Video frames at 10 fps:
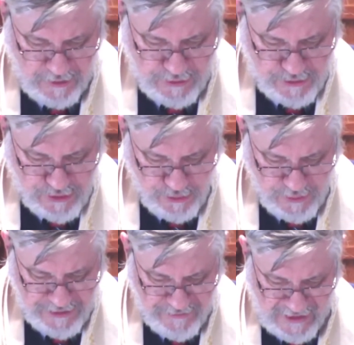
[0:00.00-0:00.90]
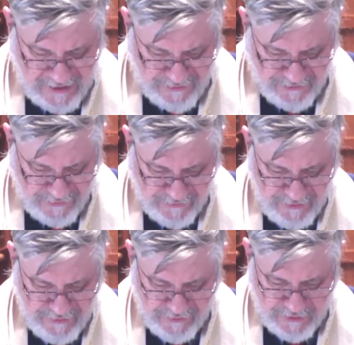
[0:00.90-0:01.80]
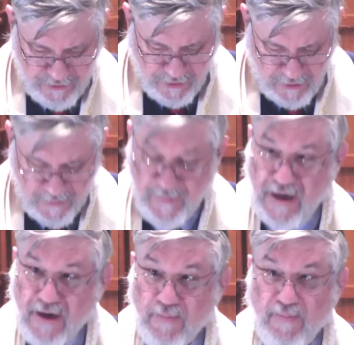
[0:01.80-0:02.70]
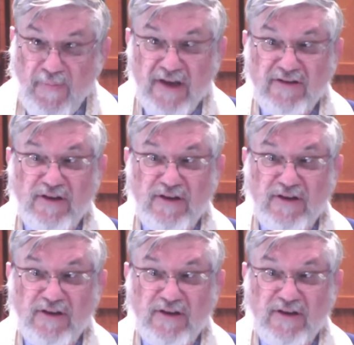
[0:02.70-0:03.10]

Jewish existence in Europe must